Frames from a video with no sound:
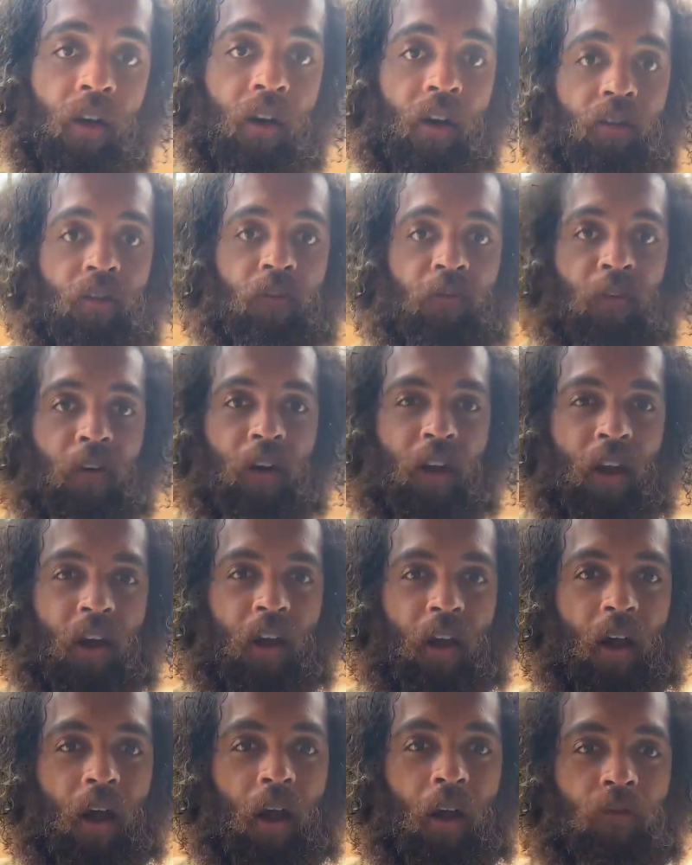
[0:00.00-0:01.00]
it doesn't feel
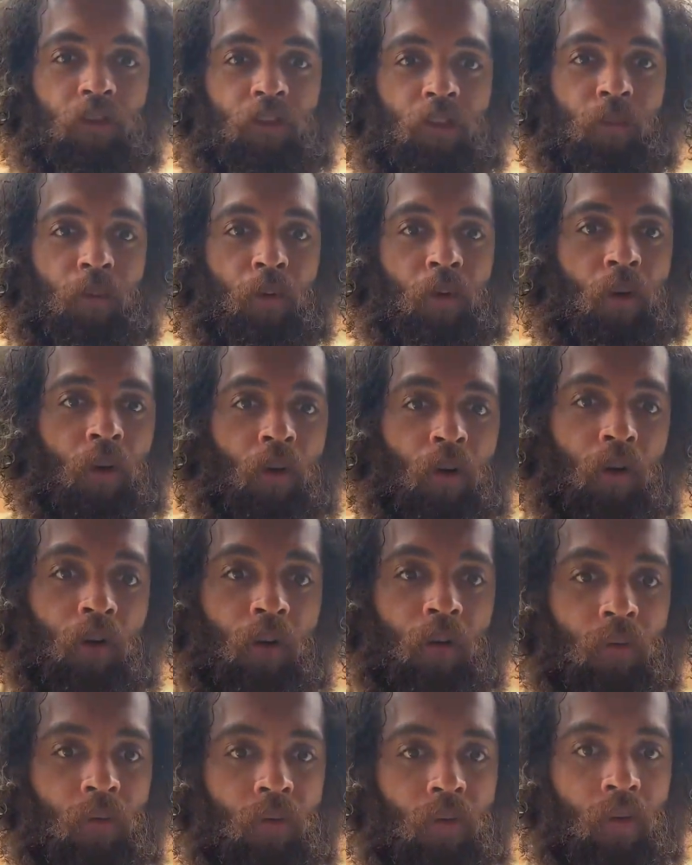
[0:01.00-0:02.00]
like comfortable
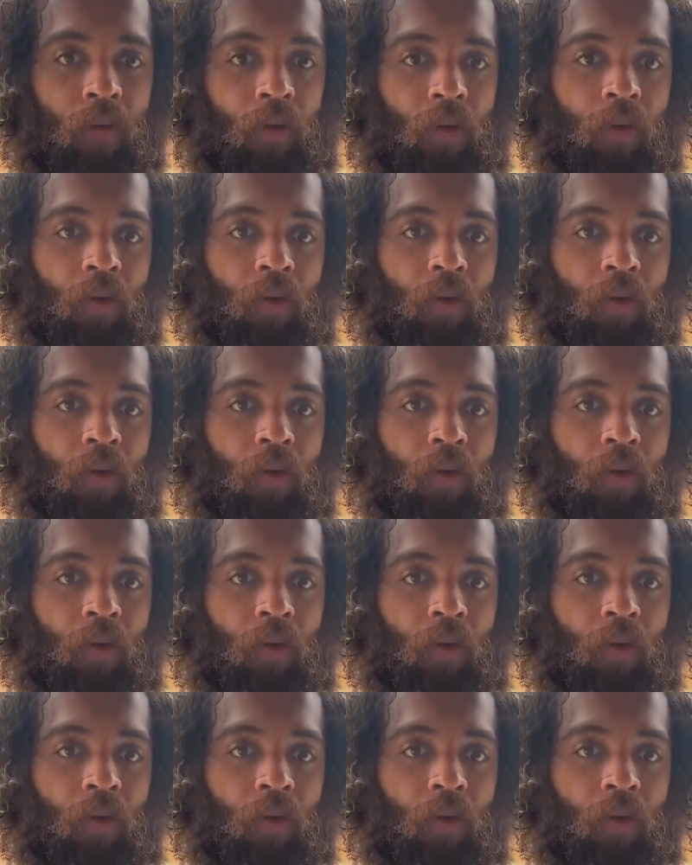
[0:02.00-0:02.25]
cold